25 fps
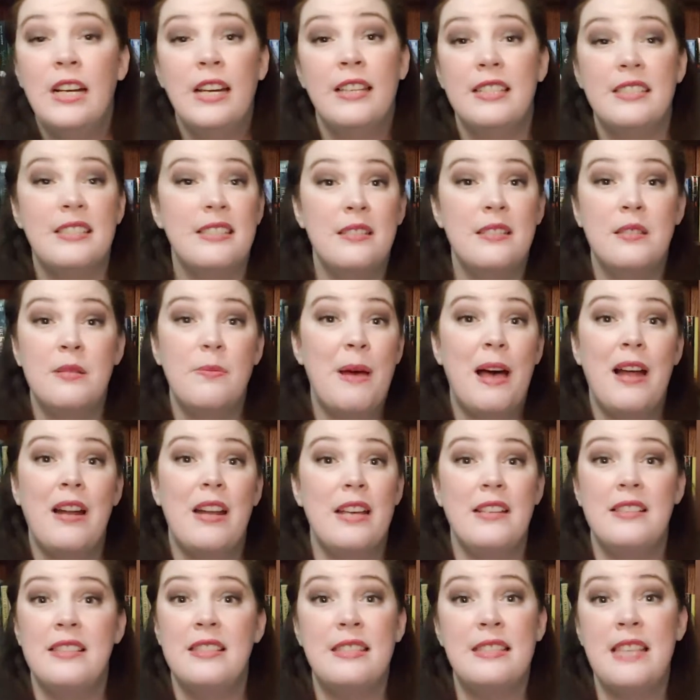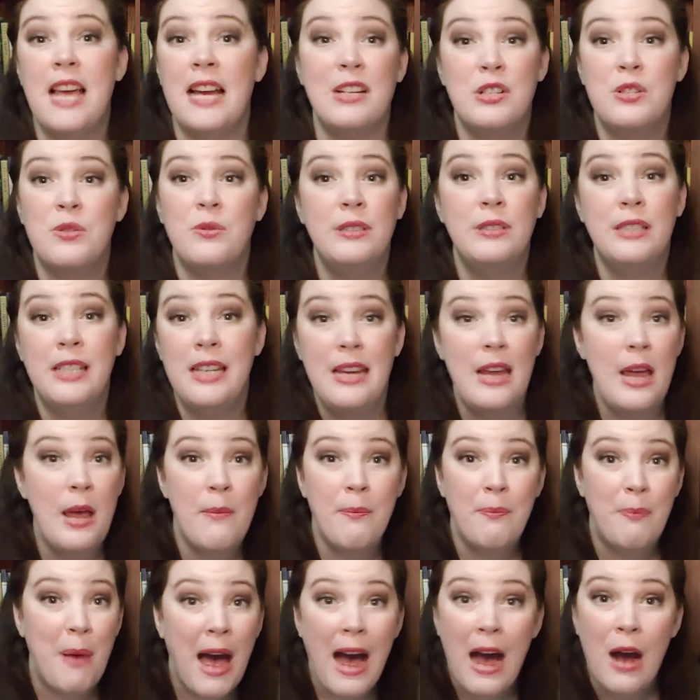This is about a sexually
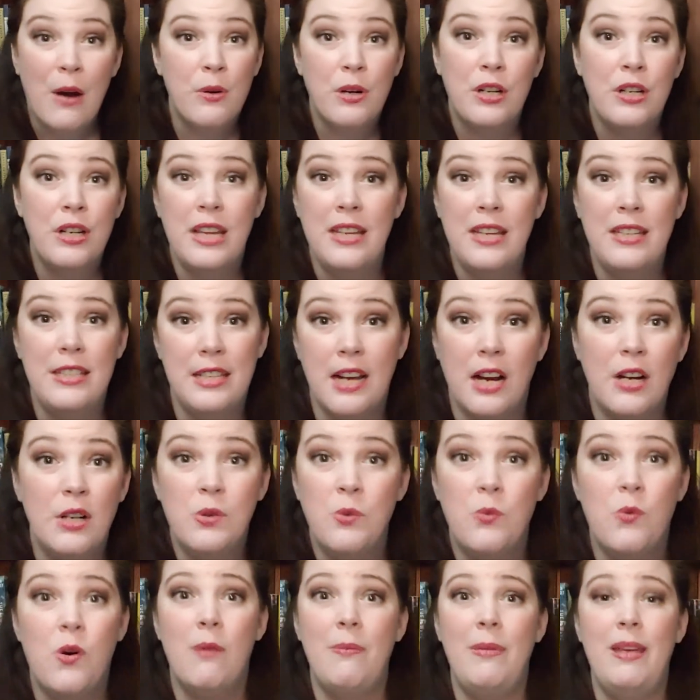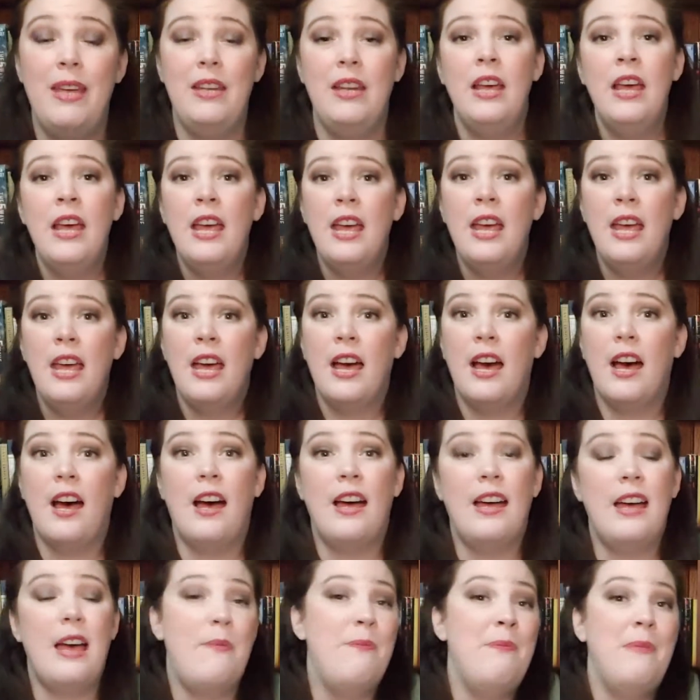empowered young woman
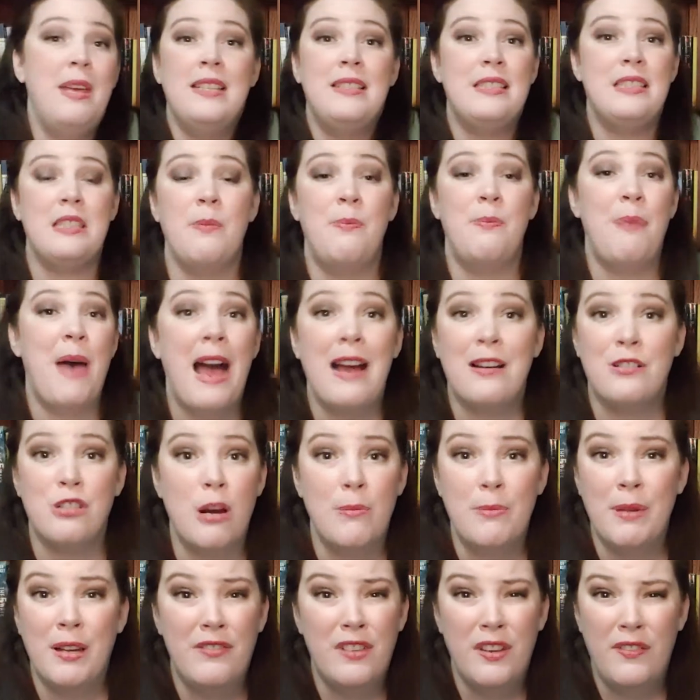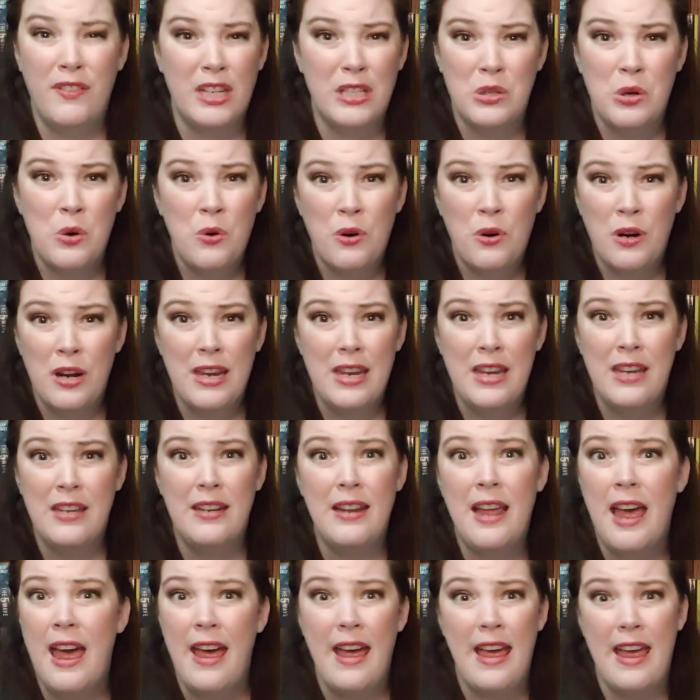amidst the backdrop of a
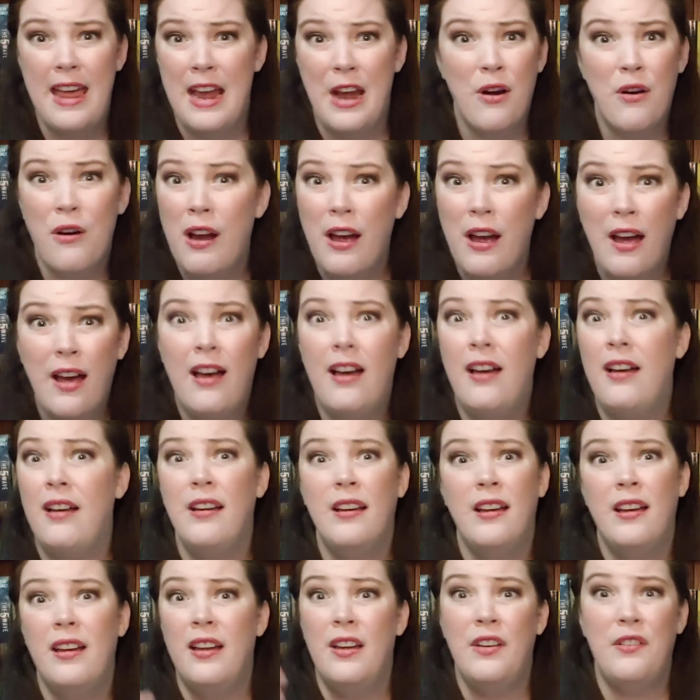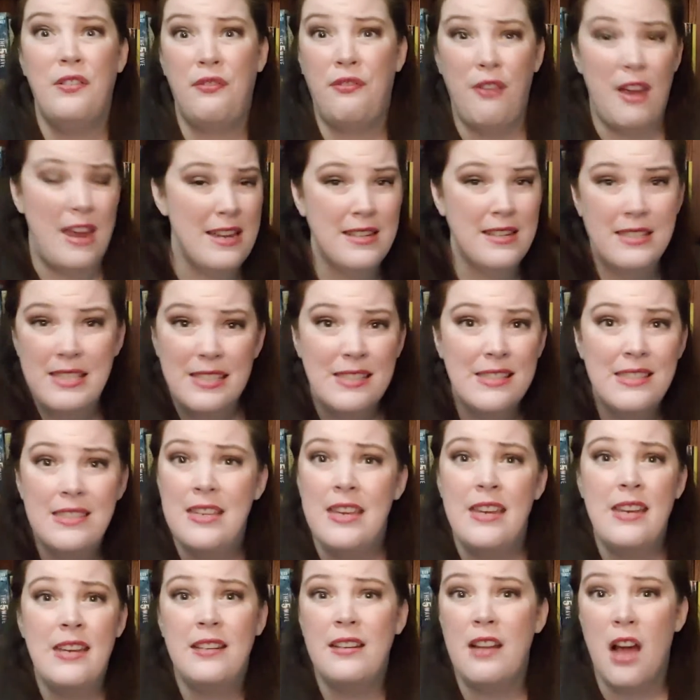Victorian era
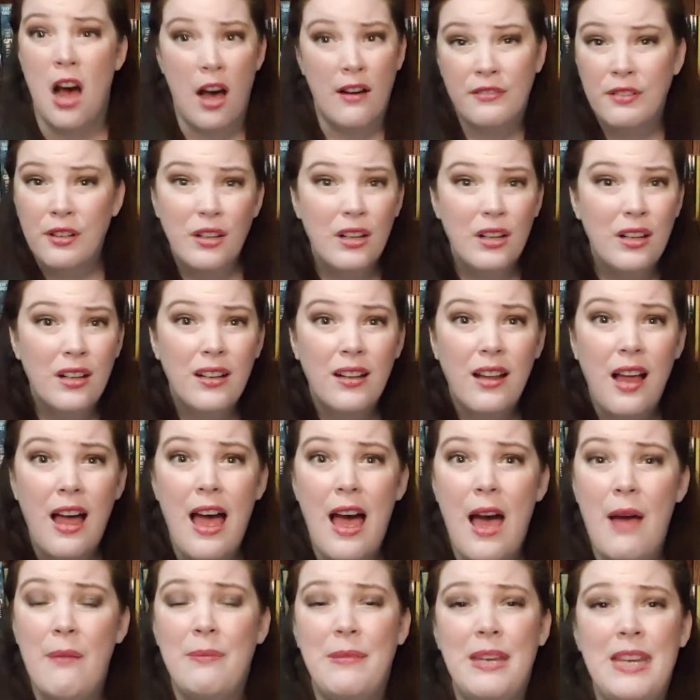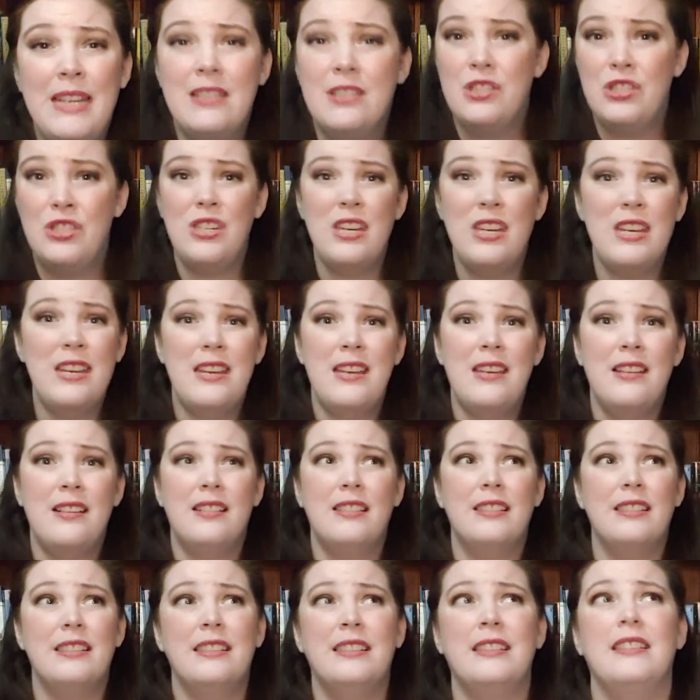fantasy novel. I mean, she
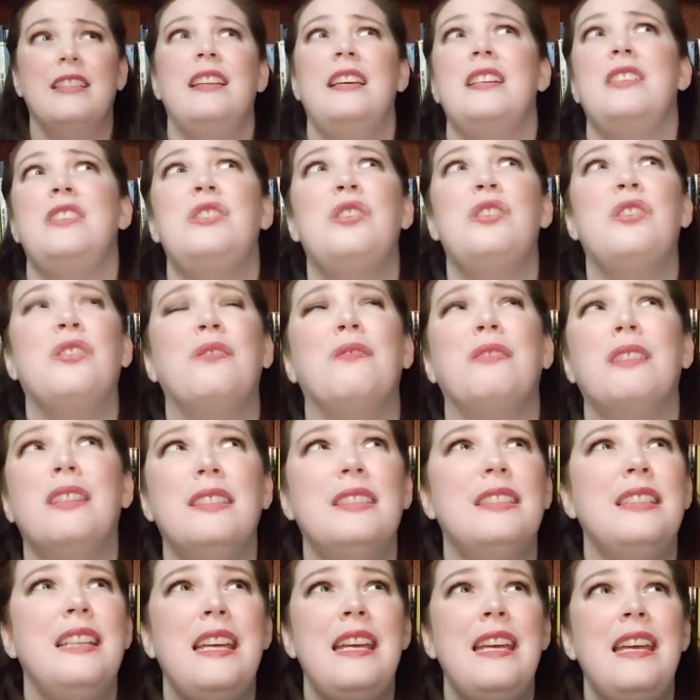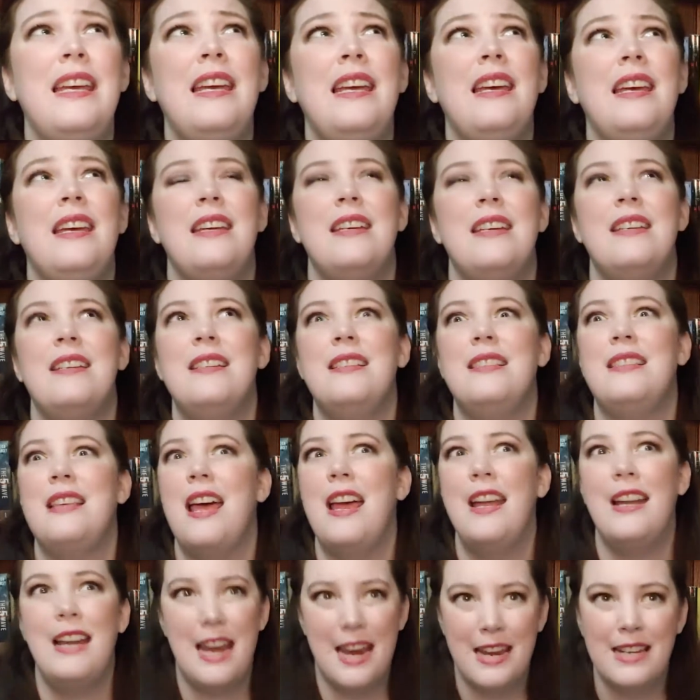literally is
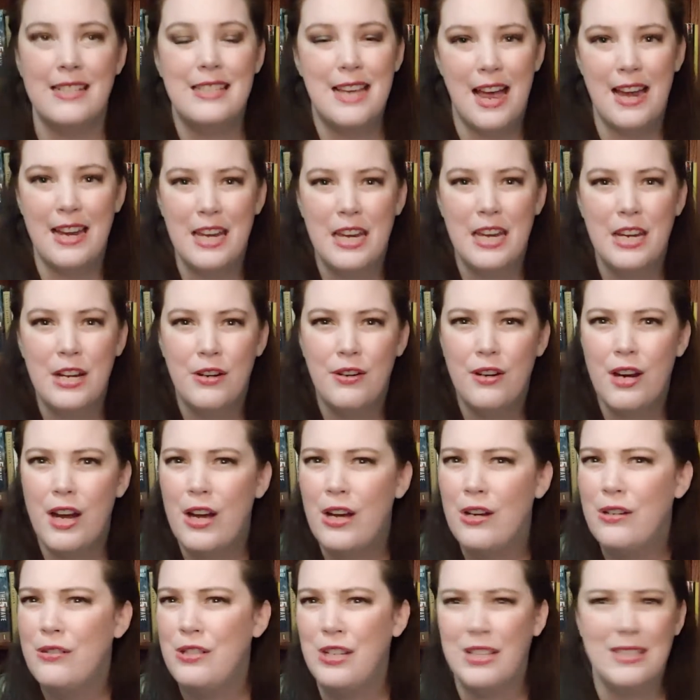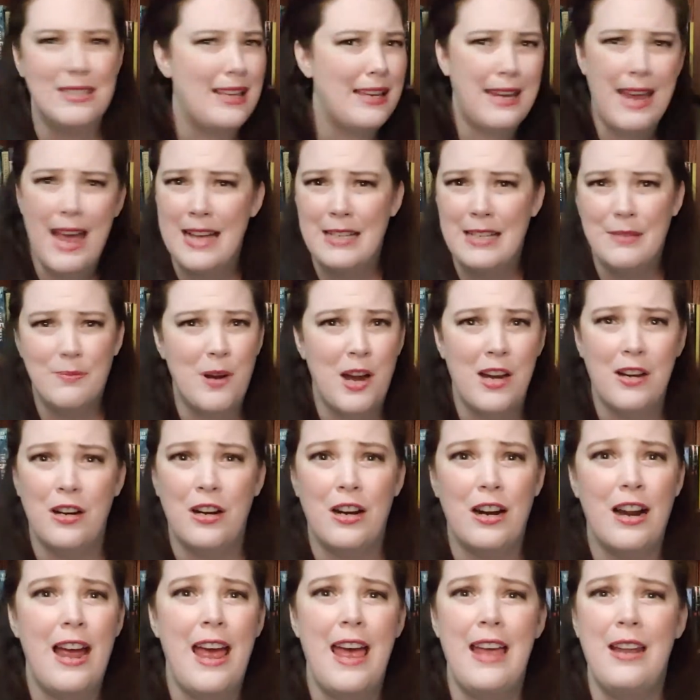an anti-hero, just like Kaz
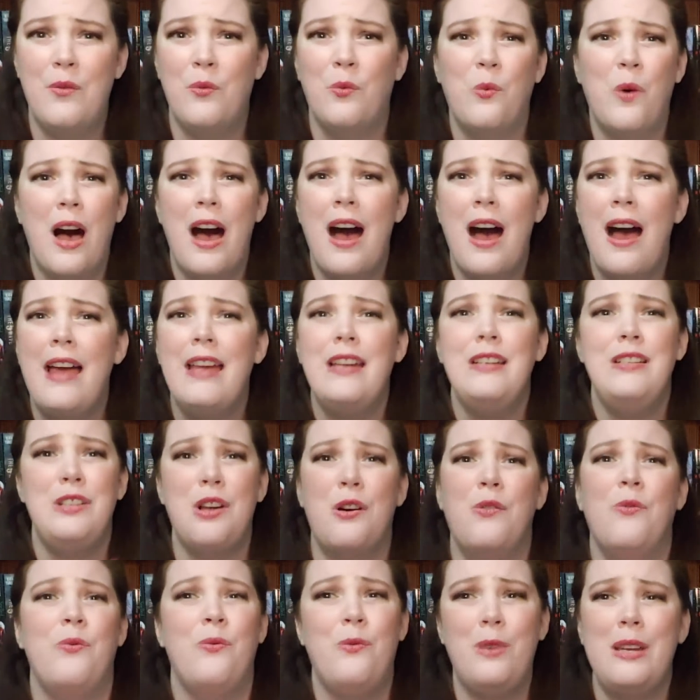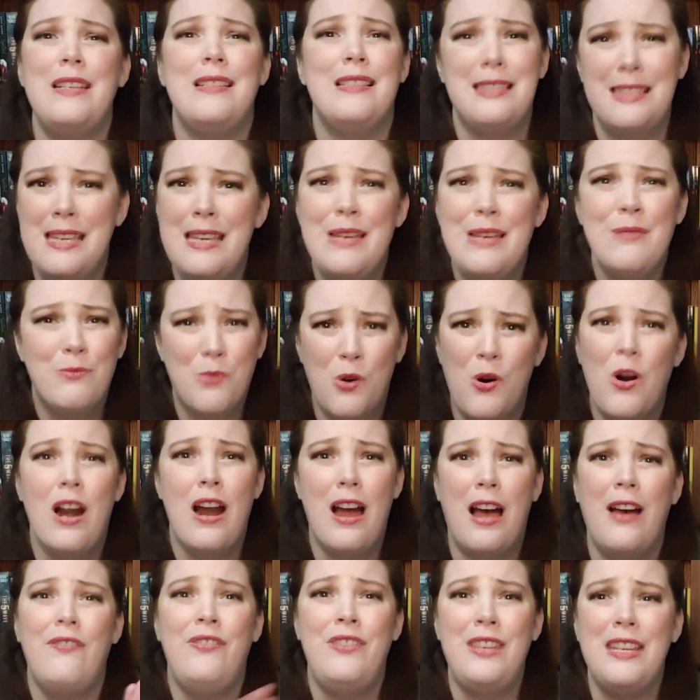Brekker, and why don't we see
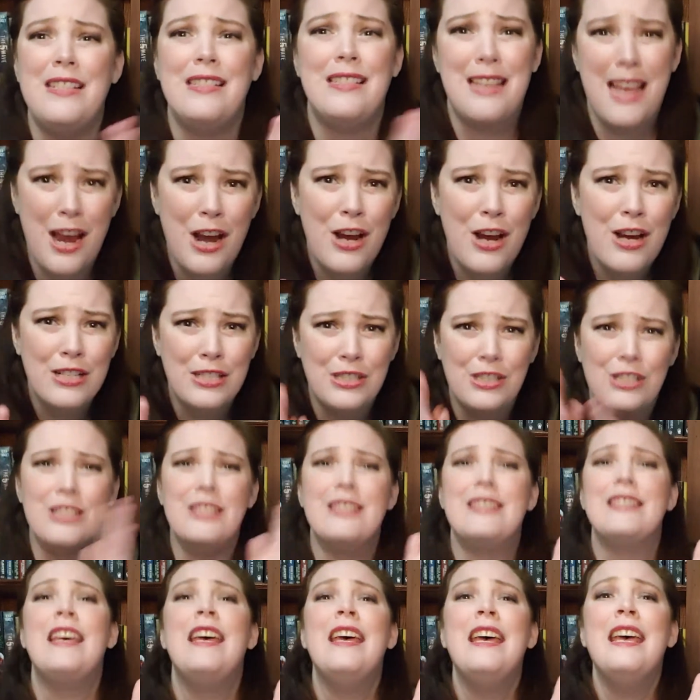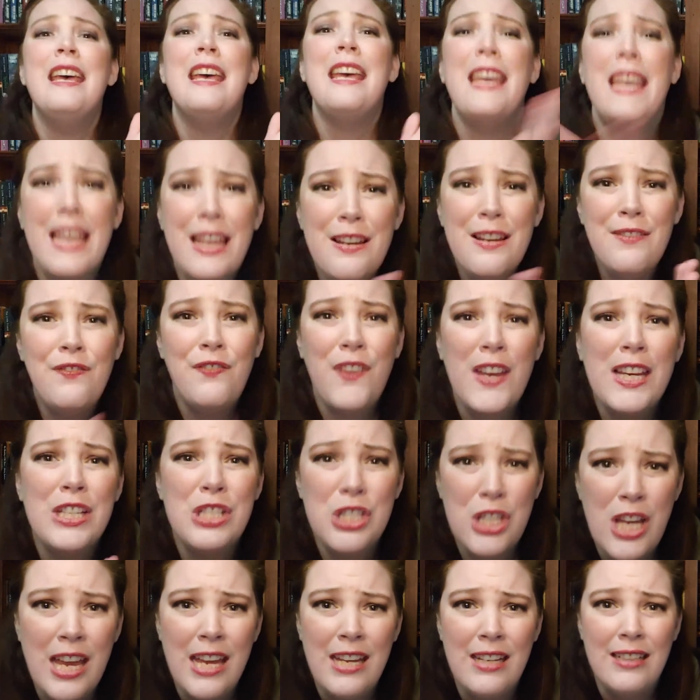more of these characters in
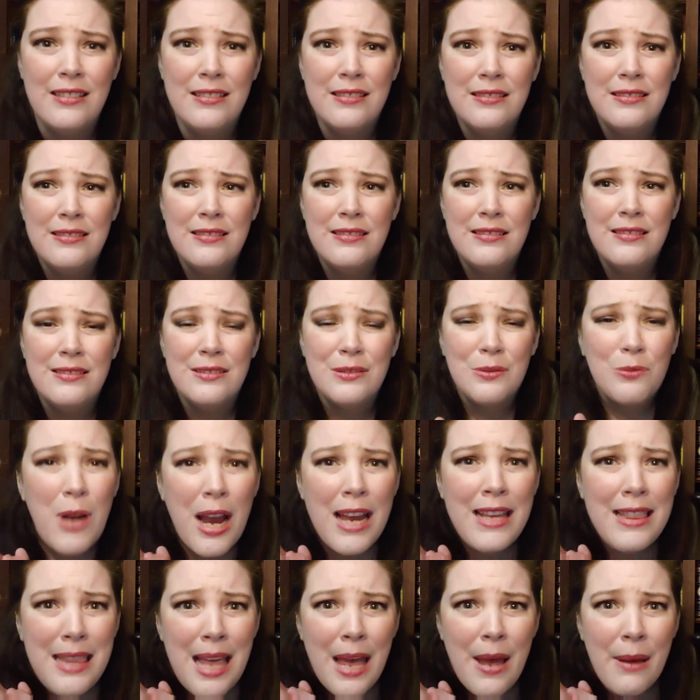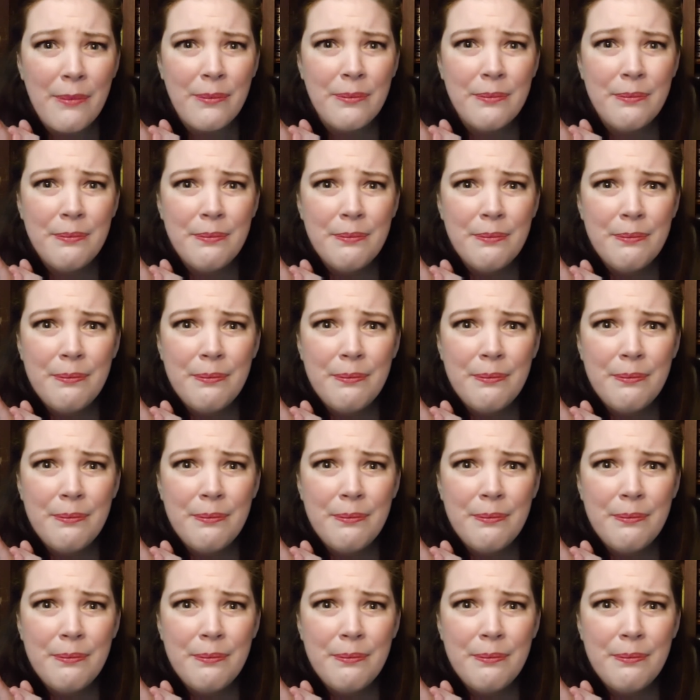fiction? Write them.